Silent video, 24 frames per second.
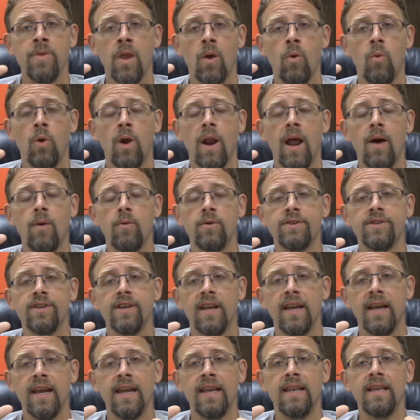what I was going
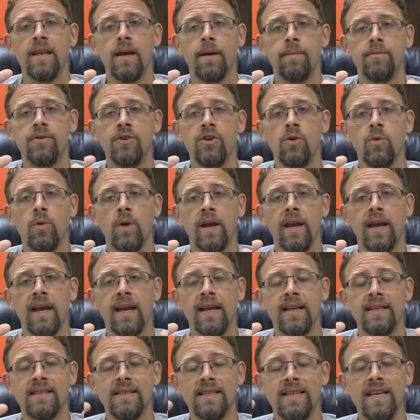to end up doing
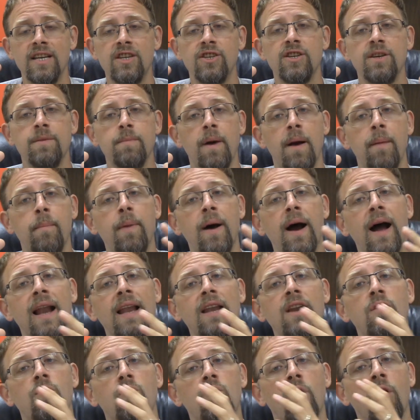is teaching my
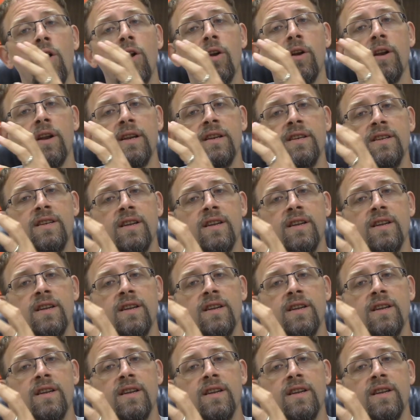body to run on a